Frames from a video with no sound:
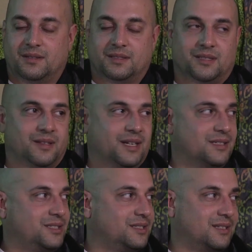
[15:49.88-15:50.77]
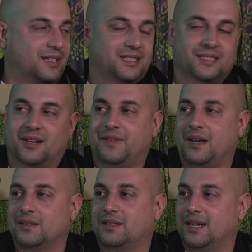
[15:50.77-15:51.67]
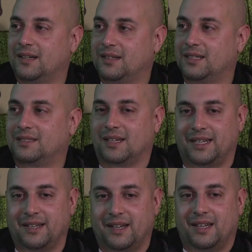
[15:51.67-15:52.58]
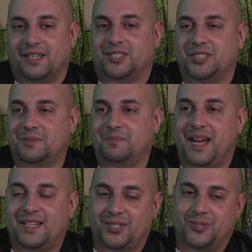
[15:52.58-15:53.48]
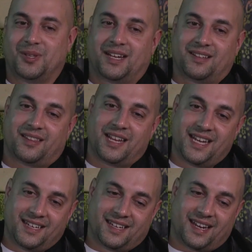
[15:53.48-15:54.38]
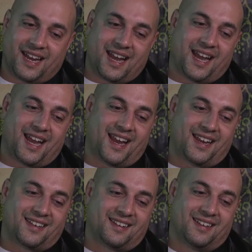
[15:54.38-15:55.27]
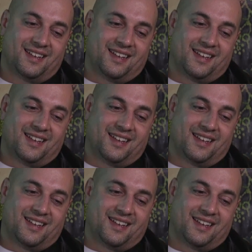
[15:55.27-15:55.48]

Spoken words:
So there's just like stuff out there that's like, just makes you like think and